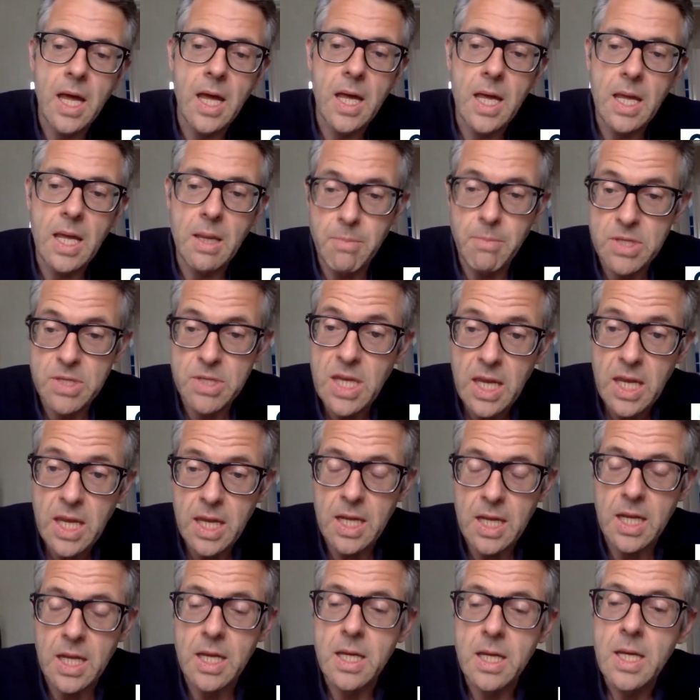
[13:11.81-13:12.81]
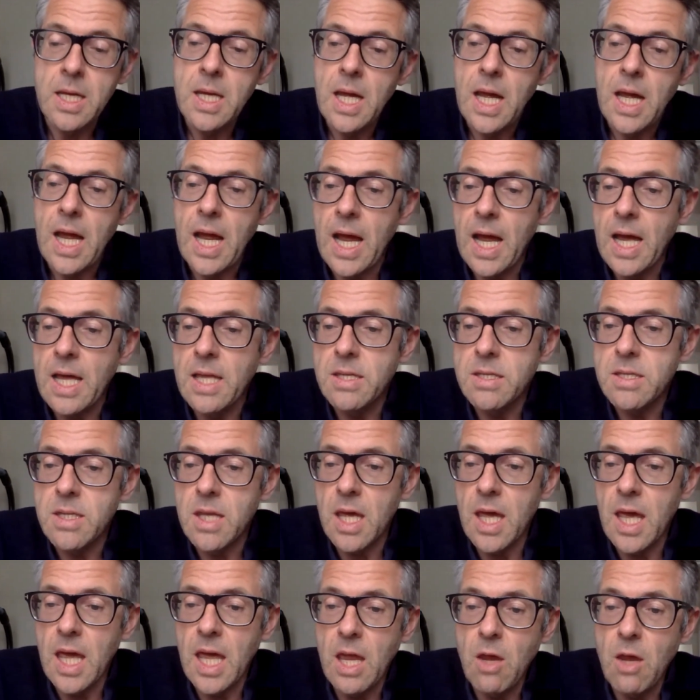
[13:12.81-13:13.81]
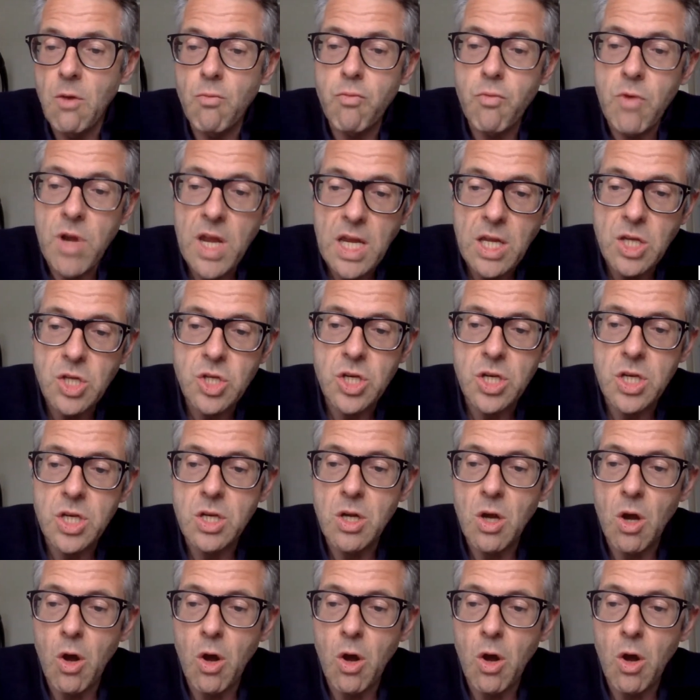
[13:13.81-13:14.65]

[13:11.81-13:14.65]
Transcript: in particular, as a region